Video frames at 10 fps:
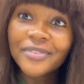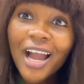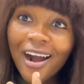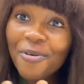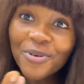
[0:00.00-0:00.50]

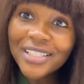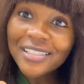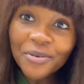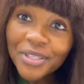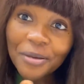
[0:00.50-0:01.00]
I hope you
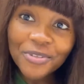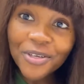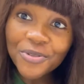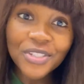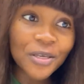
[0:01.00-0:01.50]
understand what I'm
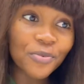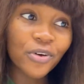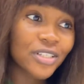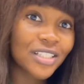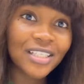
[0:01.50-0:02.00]
trying to say,
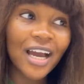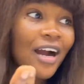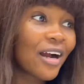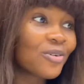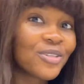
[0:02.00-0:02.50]
because they
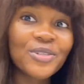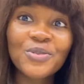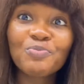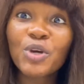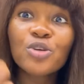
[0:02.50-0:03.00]
can't
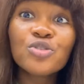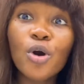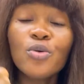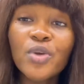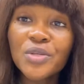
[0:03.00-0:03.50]
calculate, because
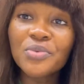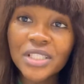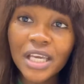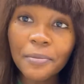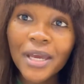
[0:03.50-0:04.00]
you're always
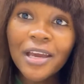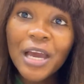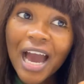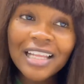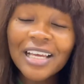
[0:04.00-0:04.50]
with them.
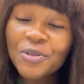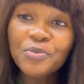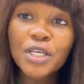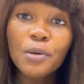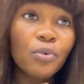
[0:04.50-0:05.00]
And that's
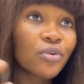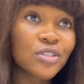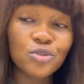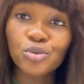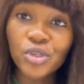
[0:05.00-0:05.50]
something
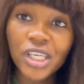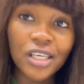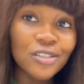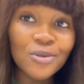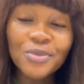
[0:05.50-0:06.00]
about
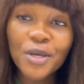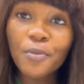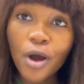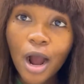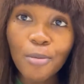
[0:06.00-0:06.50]
UK, something
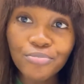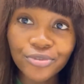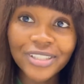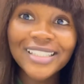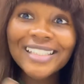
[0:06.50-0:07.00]
about
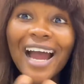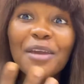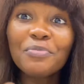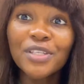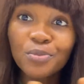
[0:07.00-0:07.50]
abroad.
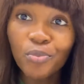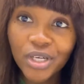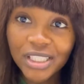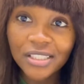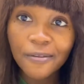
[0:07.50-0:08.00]
Time is
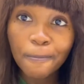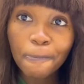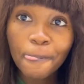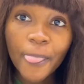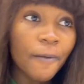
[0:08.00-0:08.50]
money.
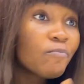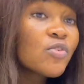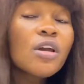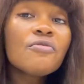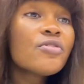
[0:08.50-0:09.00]

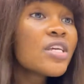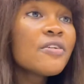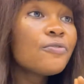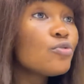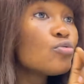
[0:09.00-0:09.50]
So even
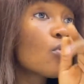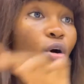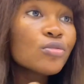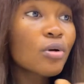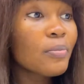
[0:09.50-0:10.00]
if you
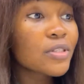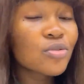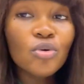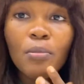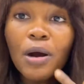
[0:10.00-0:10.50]
call
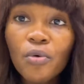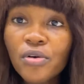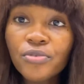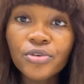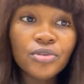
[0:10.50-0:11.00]
somebody to come and
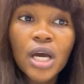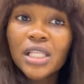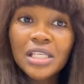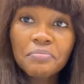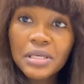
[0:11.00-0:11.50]
work for you,
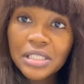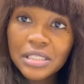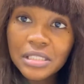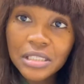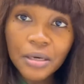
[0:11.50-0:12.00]
and then the
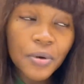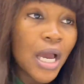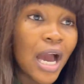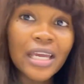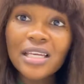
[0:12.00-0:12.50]
person sit down
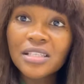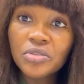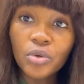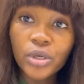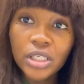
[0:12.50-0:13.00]
and you're
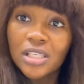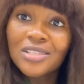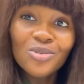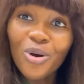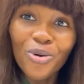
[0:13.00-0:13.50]
still talking,
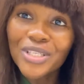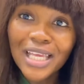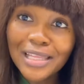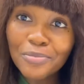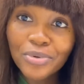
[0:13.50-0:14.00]
it's not
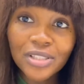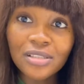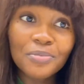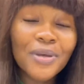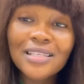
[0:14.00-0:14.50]
concern
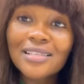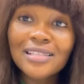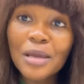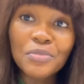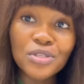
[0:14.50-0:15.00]
anybody. The person's
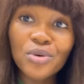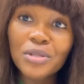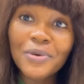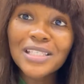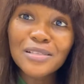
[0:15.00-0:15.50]
time is
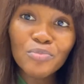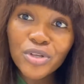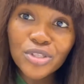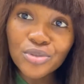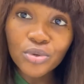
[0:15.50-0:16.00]
going, the person's
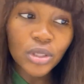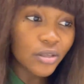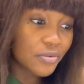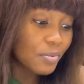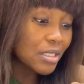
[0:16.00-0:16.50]
money is going.
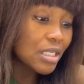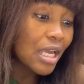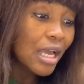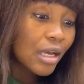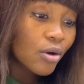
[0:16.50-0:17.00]
If the
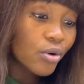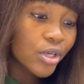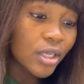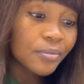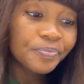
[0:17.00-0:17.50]
person,
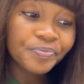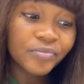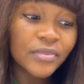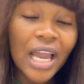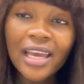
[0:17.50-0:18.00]
okay,
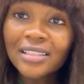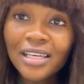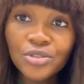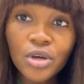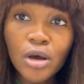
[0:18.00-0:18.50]
I
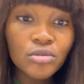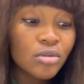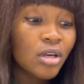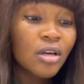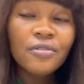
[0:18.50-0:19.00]
entered your
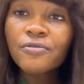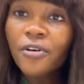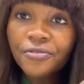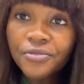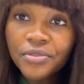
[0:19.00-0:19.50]
house
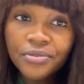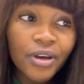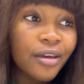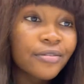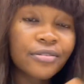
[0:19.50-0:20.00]

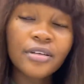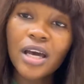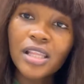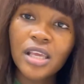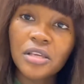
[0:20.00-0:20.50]
4:55,
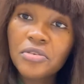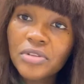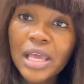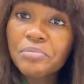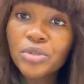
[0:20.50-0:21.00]
and then
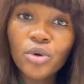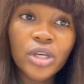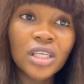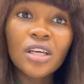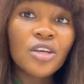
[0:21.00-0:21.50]
if you like be
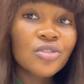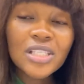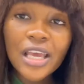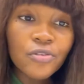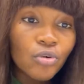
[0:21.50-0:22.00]
talking,
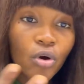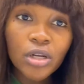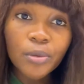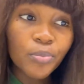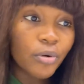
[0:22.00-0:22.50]
just like if you
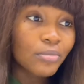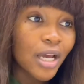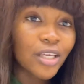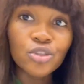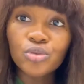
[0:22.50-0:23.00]
call a plumber
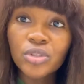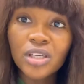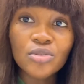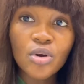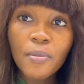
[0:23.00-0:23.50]
in
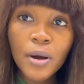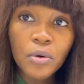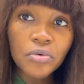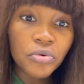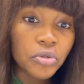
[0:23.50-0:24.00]
UK to come and
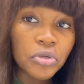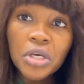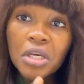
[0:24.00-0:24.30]
work for you,